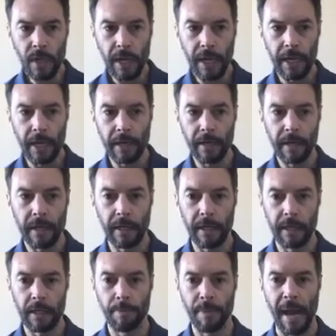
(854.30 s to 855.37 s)
And
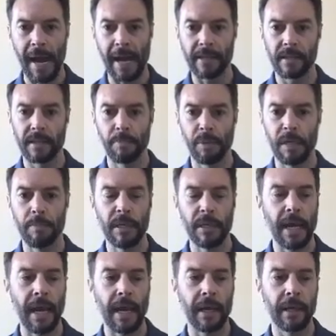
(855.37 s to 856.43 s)
in the past, the
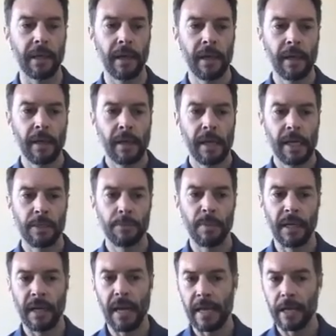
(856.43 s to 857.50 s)
PBA has
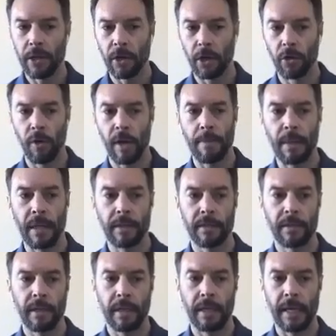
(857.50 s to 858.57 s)
been an 8-year
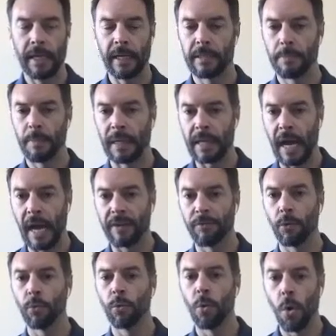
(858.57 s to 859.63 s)
agreement, and it's been kind of
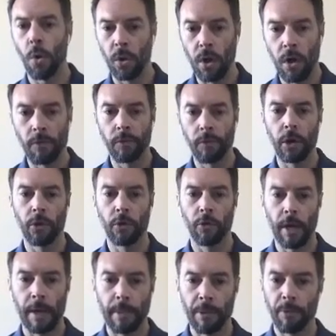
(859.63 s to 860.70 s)
a rollover
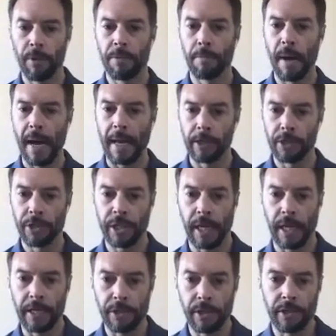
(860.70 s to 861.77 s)
agreement with minor
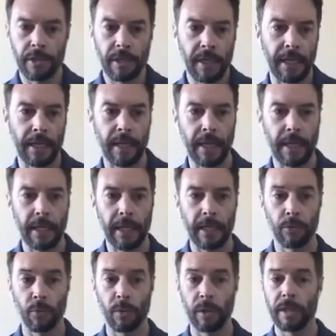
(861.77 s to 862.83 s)
changes. And
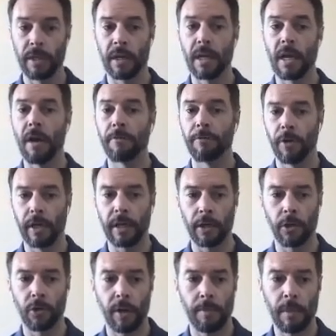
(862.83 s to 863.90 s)
it's really the governing
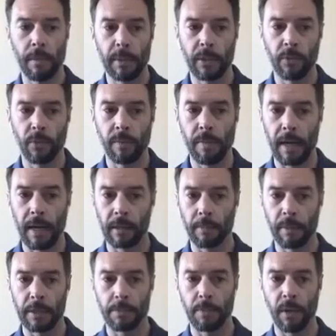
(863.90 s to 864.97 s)
agreement between minor league
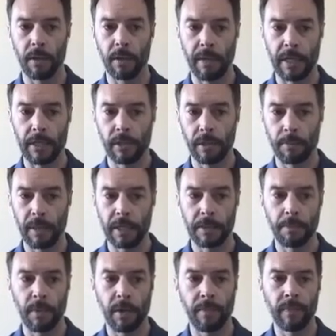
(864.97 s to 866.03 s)
baseball and Major League
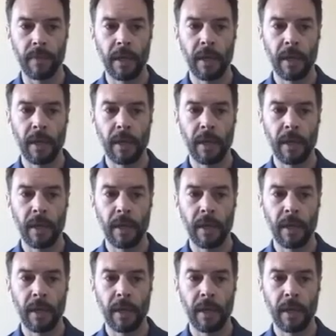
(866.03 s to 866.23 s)
Baseball.